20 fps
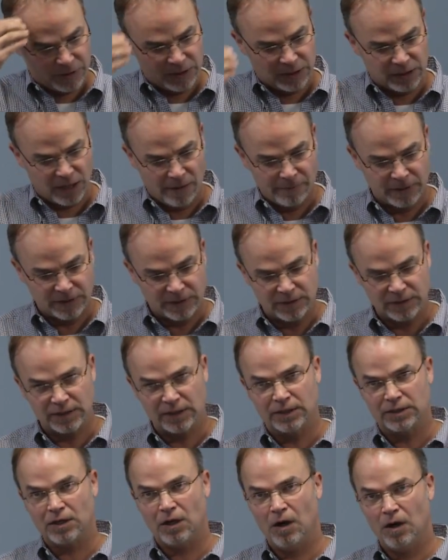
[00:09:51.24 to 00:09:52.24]
economics is that
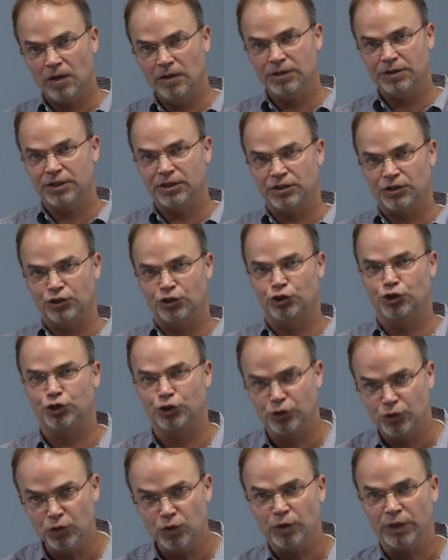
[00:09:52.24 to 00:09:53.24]
it's hard to
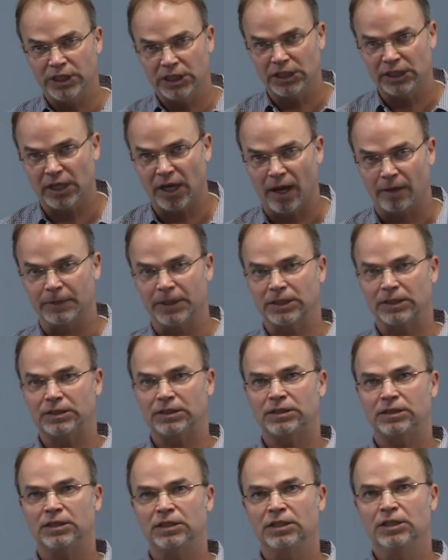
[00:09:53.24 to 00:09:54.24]
do
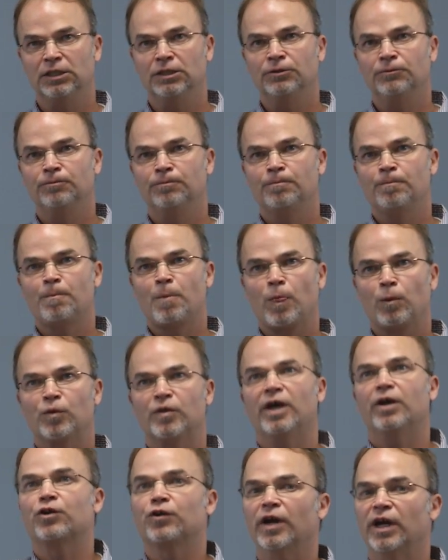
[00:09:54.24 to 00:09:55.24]
economics
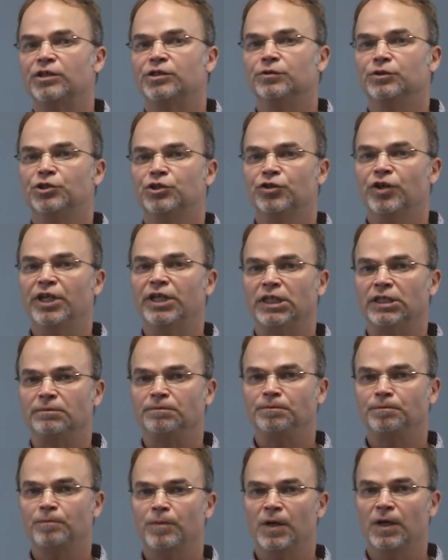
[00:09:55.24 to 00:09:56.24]
without graduate training
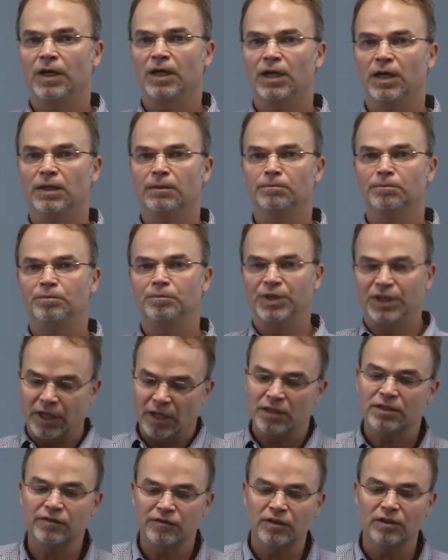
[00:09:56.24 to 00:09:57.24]
um,
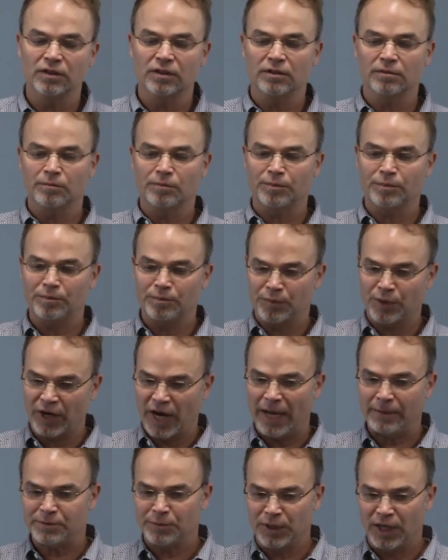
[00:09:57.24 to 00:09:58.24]
because of the
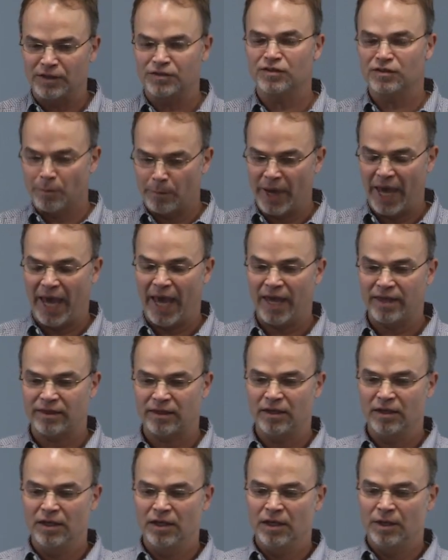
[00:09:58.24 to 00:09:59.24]
perhaps because of the math,
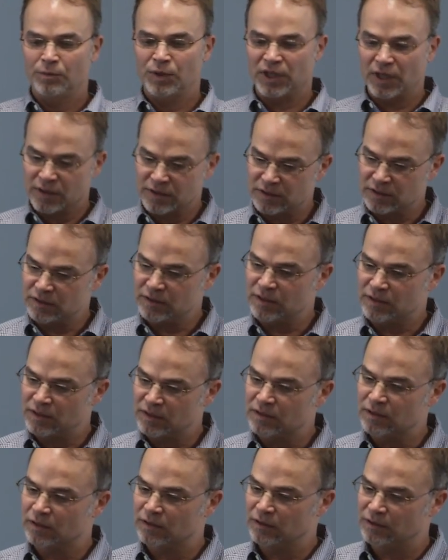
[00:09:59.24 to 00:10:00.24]
because of the
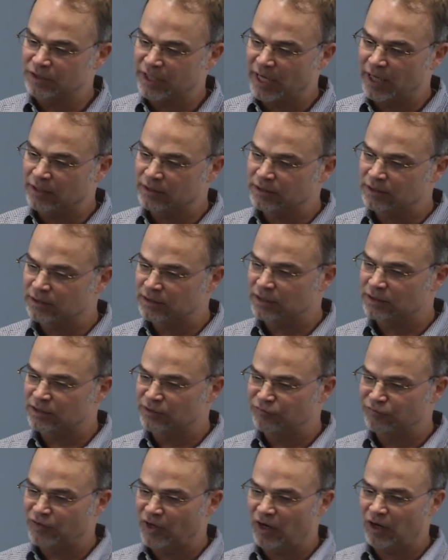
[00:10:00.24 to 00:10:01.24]
statistical analysis that's
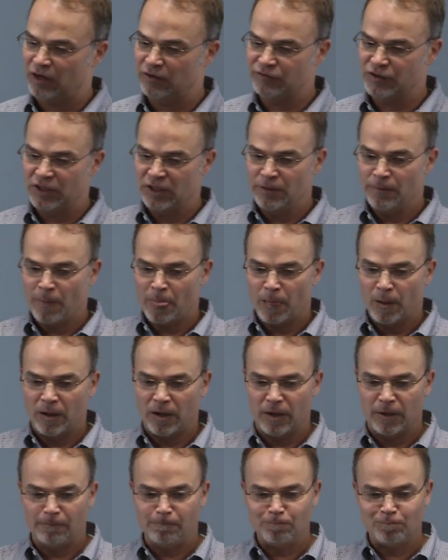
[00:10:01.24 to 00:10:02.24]
involved.
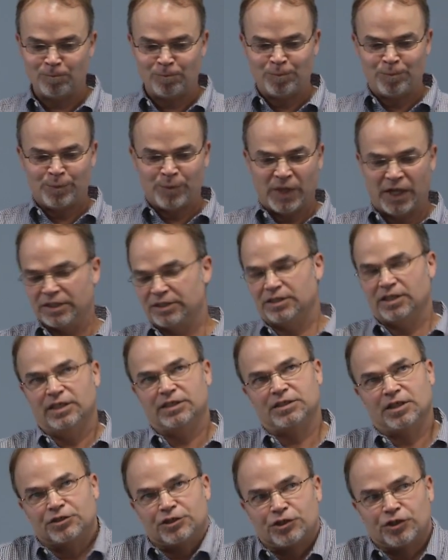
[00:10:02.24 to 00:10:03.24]
Um, as,
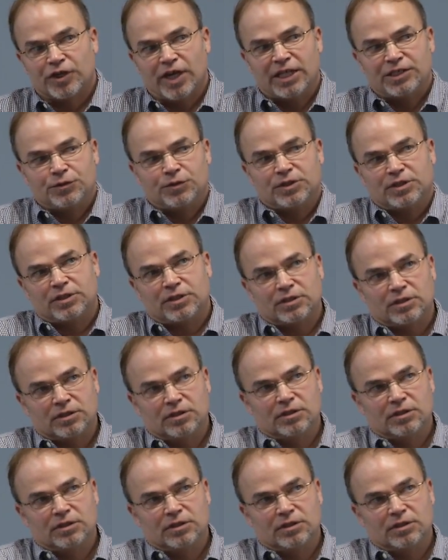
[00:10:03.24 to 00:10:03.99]
as undergraduates,